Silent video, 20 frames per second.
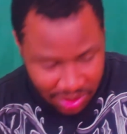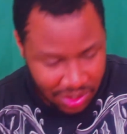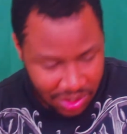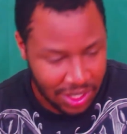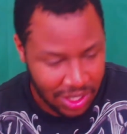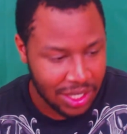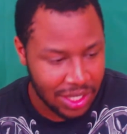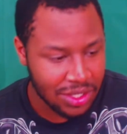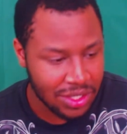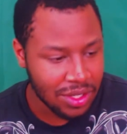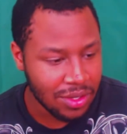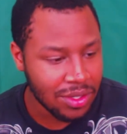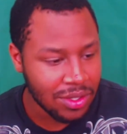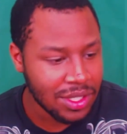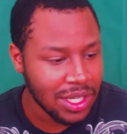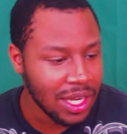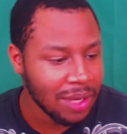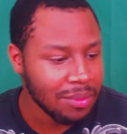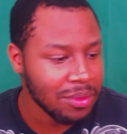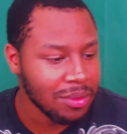let you guys know
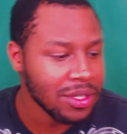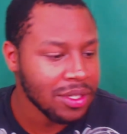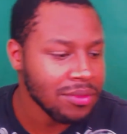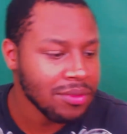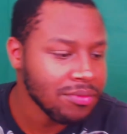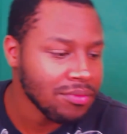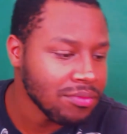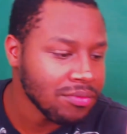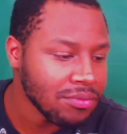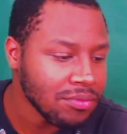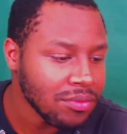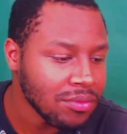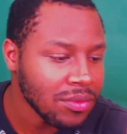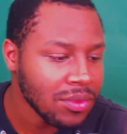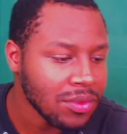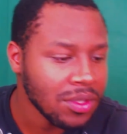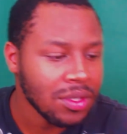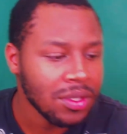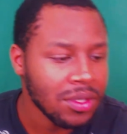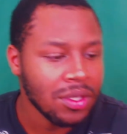what's happening,
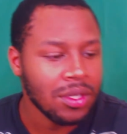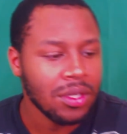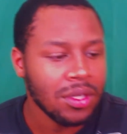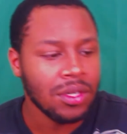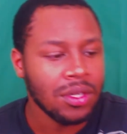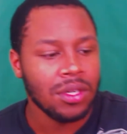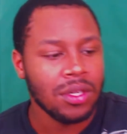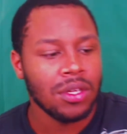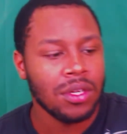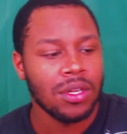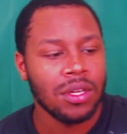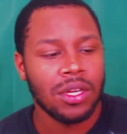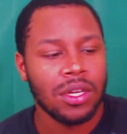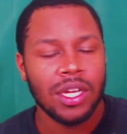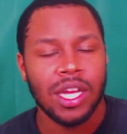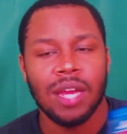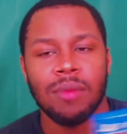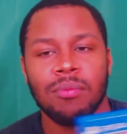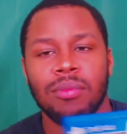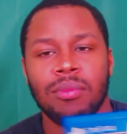
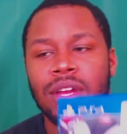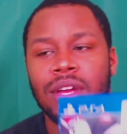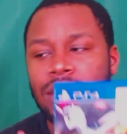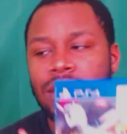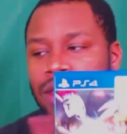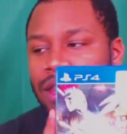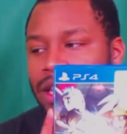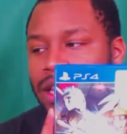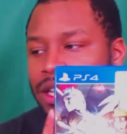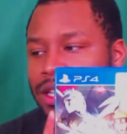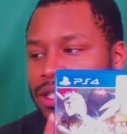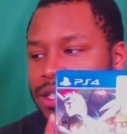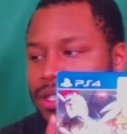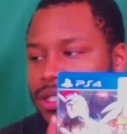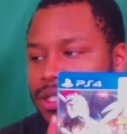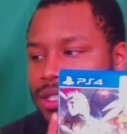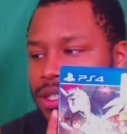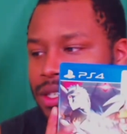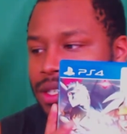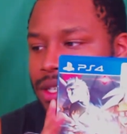the gameplay of
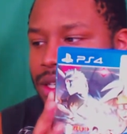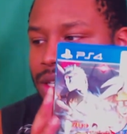this